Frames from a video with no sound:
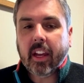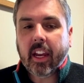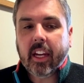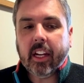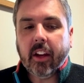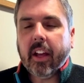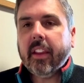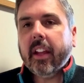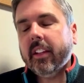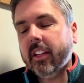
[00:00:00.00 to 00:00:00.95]
You know, and
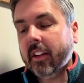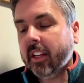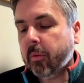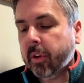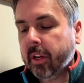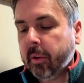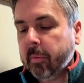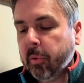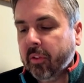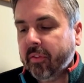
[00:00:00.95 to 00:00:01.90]
then we're going to
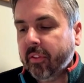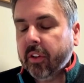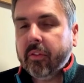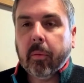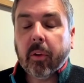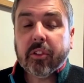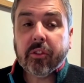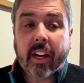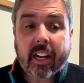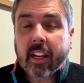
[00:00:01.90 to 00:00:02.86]
import food from
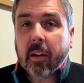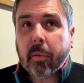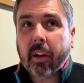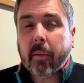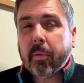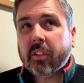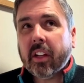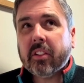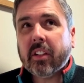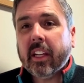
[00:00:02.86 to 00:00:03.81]
Australia,
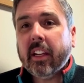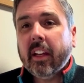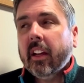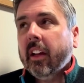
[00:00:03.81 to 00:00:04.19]
potentially.